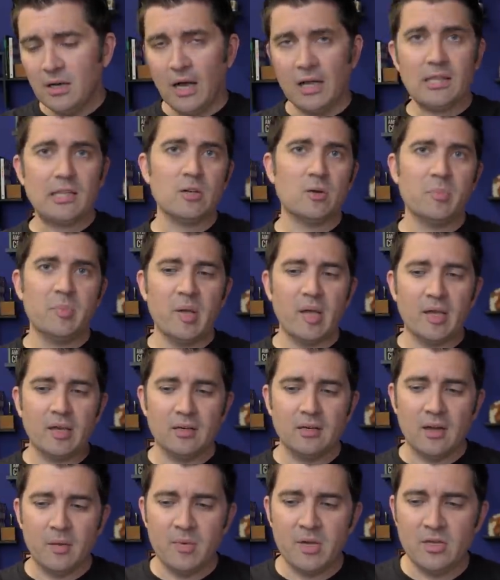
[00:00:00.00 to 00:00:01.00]
A little bit.
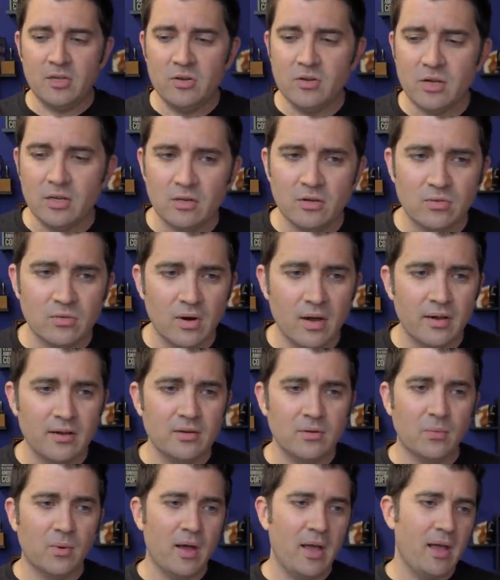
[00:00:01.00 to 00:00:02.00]
I mean, you can
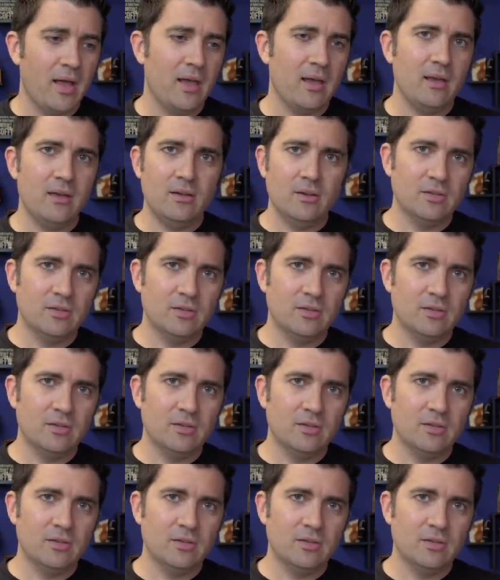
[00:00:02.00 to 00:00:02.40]
grind away